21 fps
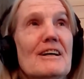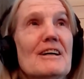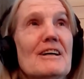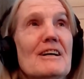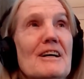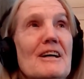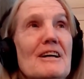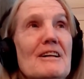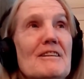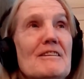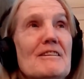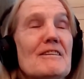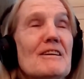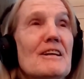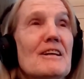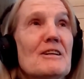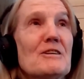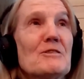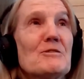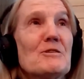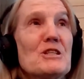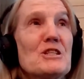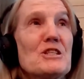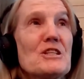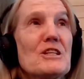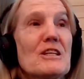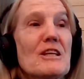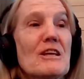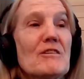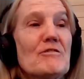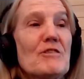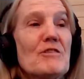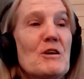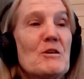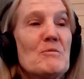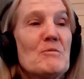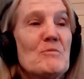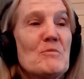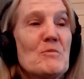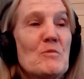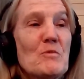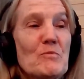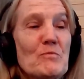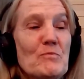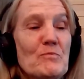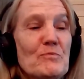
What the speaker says: I think we should give him,